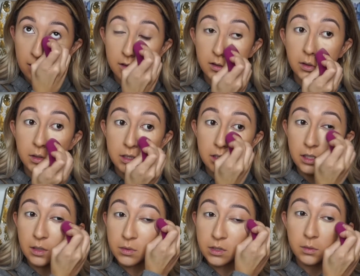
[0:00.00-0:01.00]
So it
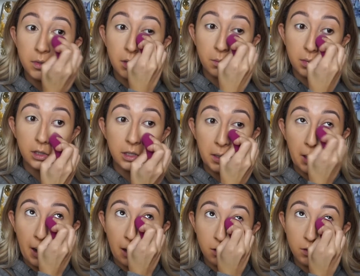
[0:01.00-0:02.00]
seems to be blending
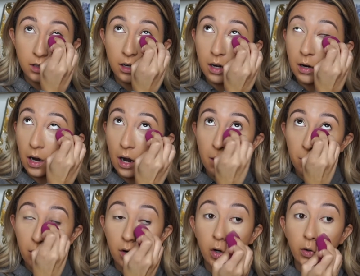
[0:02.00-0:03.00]
out
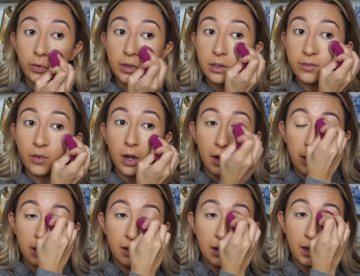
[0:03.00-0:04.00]
perfectly fine.
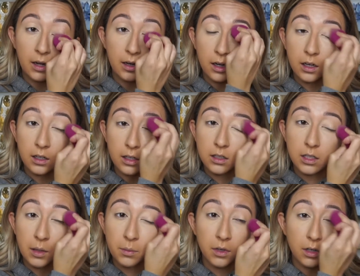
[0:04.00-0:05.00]
Not any
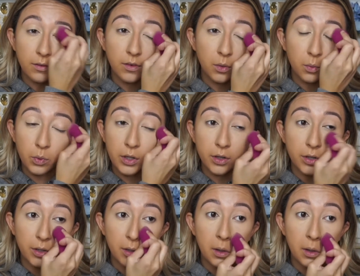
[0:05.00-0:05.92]
type of weird